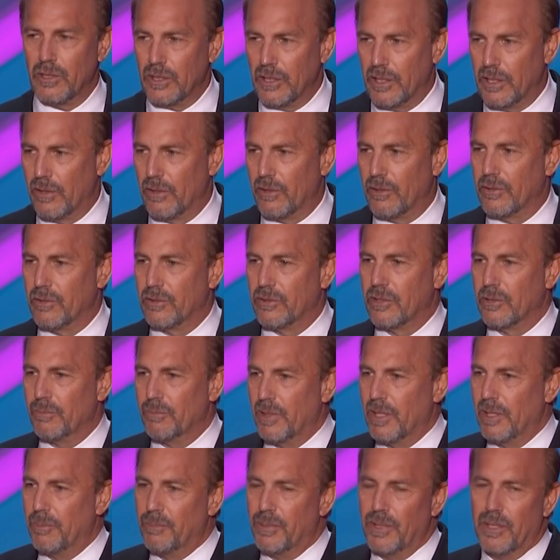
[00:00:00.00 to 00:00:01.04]
were purely
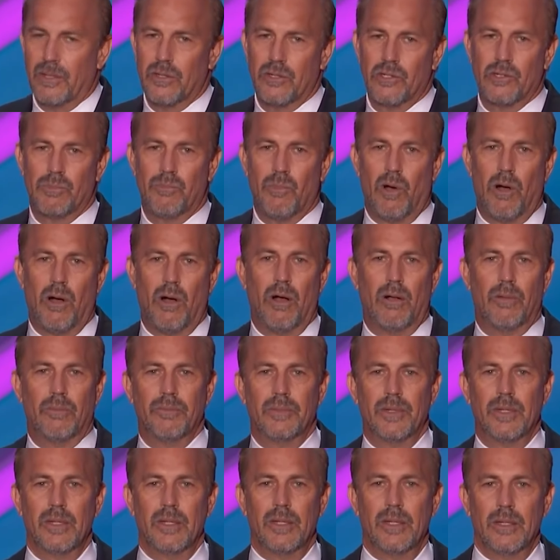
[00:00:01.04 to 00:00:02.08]
professional and
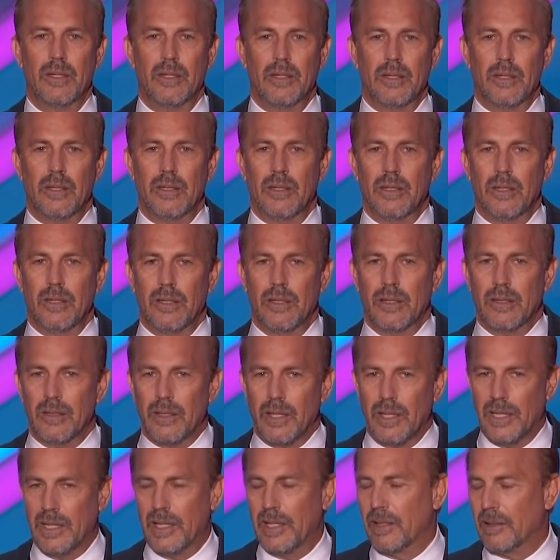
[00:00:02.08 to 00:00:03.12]
not personal.
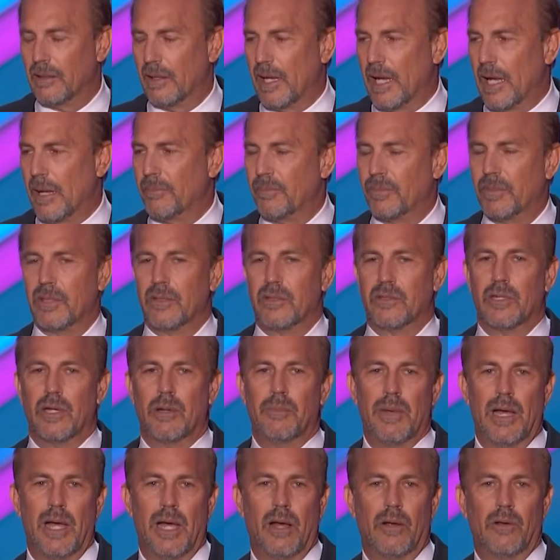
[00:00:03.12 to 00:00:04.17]
In fact,
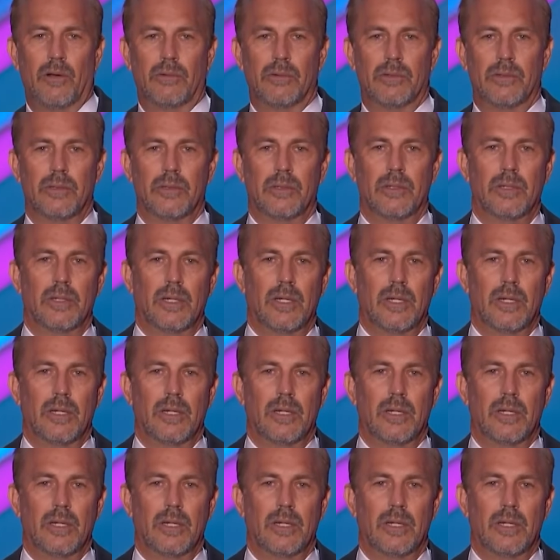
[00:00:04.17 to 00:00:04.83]
Costner